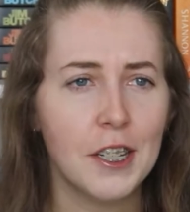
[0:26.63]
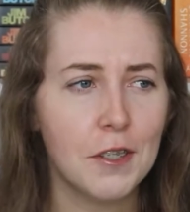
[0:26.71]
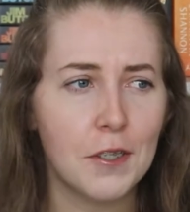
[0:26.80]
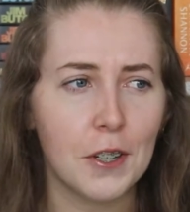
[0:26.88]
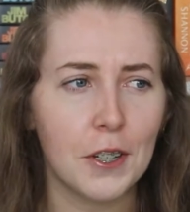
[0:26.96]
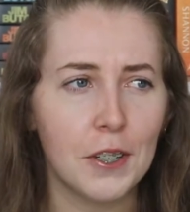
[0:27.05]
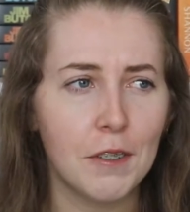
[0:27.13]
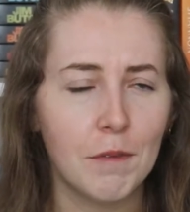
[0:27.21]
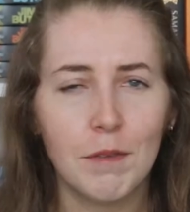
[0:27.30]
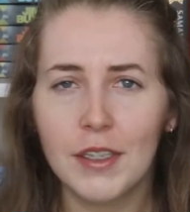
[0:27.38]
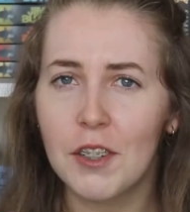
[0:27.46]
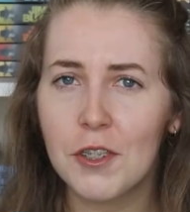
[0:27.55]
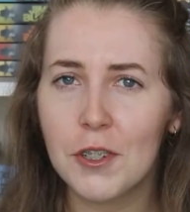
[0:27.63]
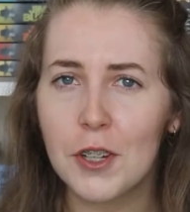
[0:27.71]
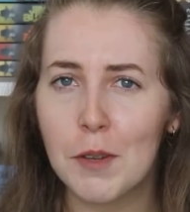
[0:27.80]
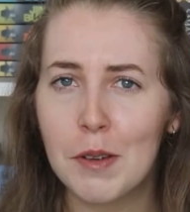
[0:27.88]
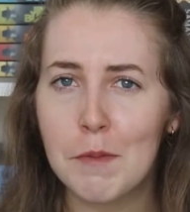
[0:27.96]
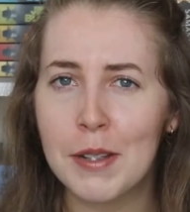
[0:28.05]
So let's just
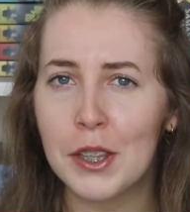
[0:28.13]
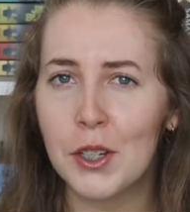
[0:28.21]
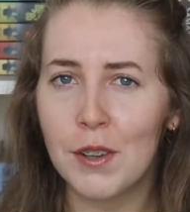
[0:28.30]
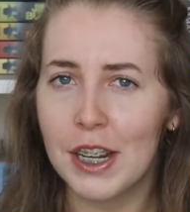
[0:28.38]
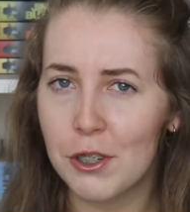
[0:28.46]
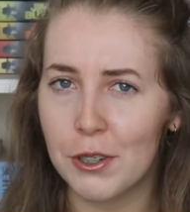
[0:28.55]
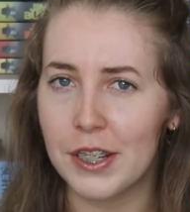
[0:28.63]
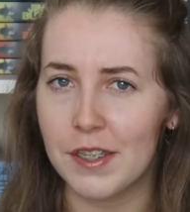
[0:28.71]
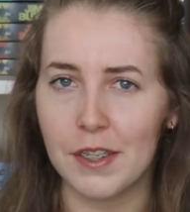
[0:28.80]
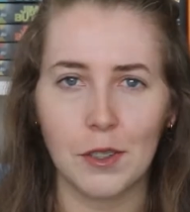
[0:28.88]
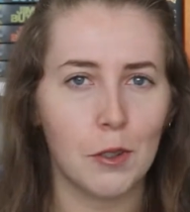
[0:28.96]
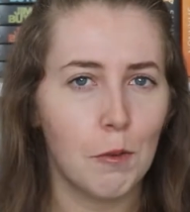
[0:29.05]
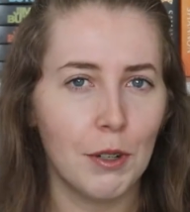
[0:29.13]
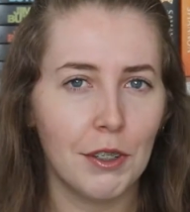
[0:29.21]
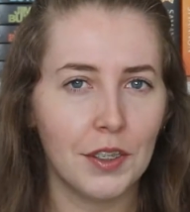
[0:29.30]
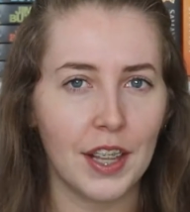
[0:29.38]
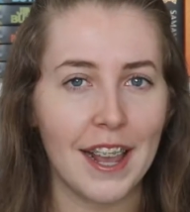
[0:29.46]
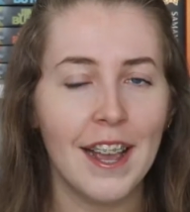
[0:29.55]
hope I made the right choices. We'll
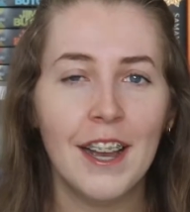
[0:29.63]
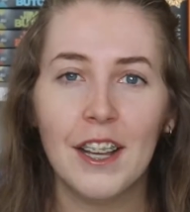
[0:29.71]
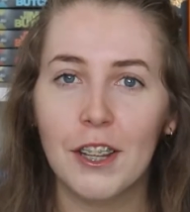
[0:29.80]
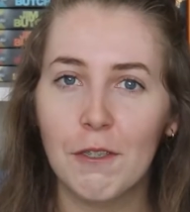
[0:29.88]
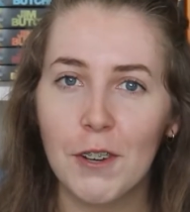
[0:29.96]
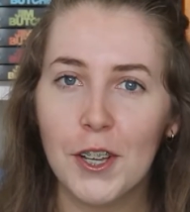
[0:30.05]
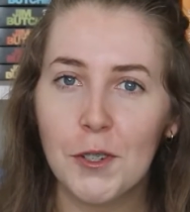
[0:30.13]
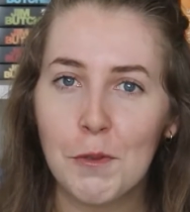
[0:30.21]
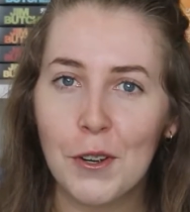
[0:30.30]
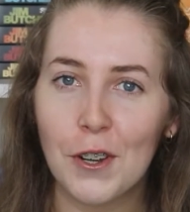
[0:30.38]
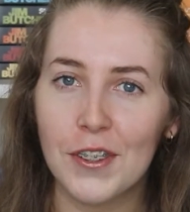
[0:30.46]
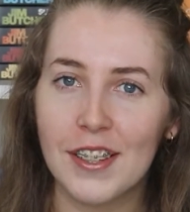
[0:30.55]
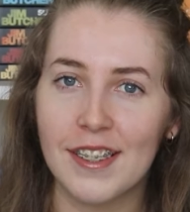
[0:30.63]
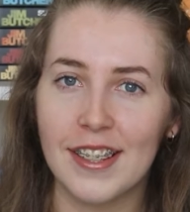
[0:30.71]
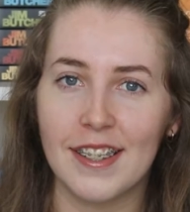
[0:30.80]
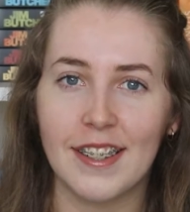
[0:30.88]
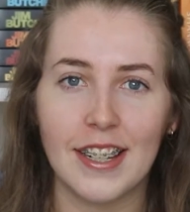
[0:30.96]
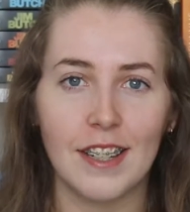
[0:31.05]
see. The first book on this
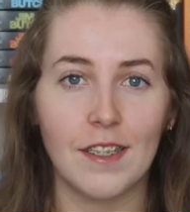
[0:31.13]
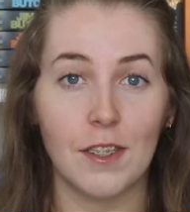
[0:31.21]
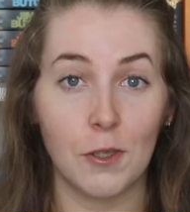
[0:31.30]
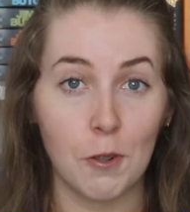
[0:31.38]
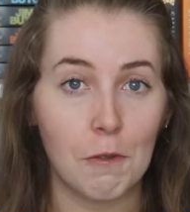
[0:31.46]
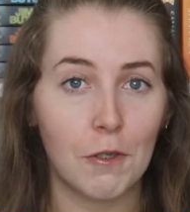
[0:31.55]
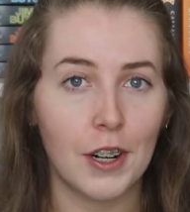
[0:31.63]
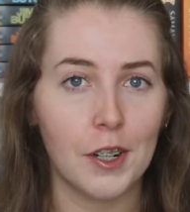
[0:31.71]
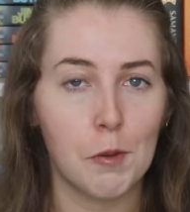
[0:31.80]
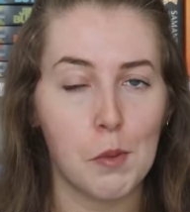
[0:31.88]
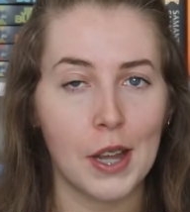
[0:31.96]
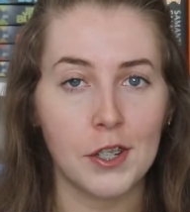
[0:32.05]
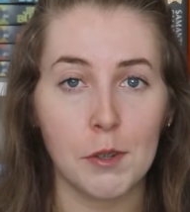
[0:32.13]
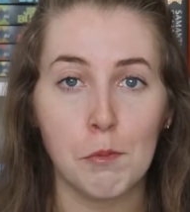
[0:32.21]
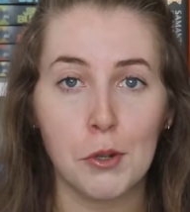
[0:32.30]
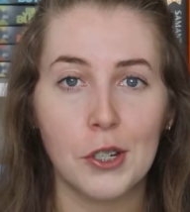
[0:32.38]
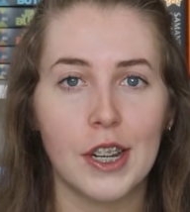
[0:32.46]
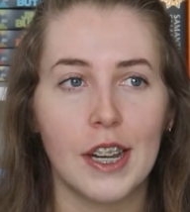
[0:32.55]
list is Stormfront by Jim
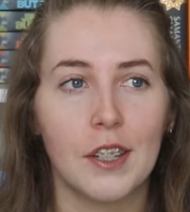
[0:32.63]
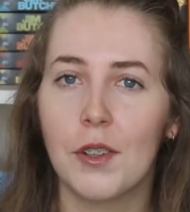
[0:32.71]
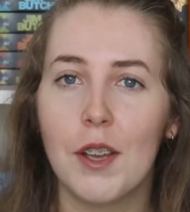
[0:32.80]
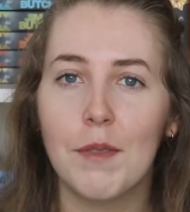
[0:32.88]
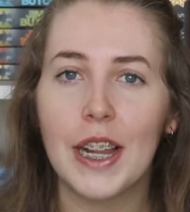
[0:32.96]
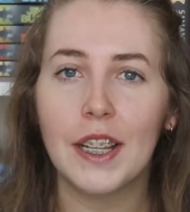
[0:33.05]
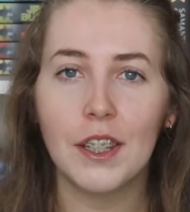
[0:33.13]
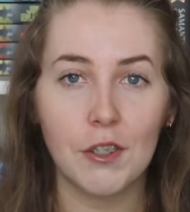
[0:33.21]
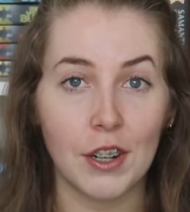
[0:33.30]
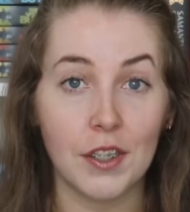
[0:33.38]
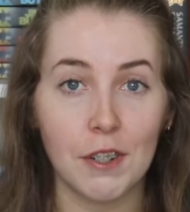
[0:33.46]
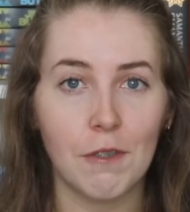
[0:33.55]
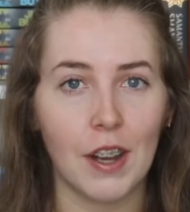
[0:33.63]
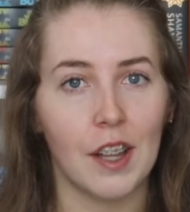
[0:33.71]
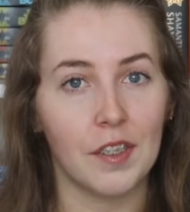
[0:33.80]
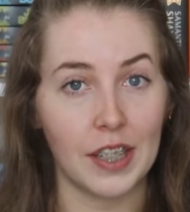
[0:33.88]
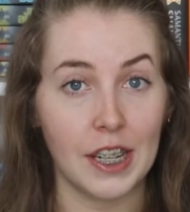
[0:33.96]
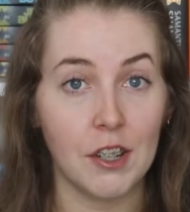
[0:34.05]
Butcher. So I mean the Dresden
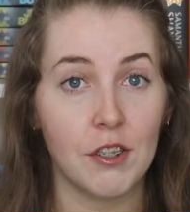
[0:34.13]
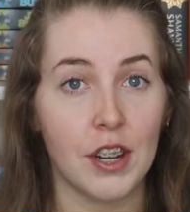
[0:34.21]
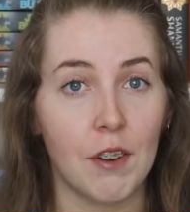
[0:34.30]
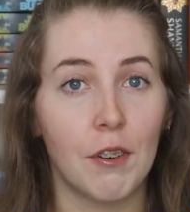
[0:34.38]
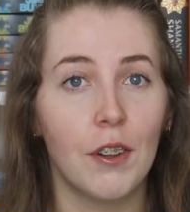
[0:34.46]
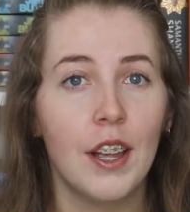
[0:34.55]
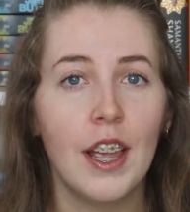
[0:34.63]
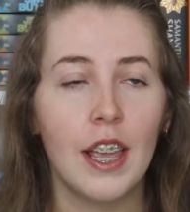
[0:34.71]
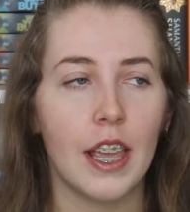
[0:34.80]
Files in general.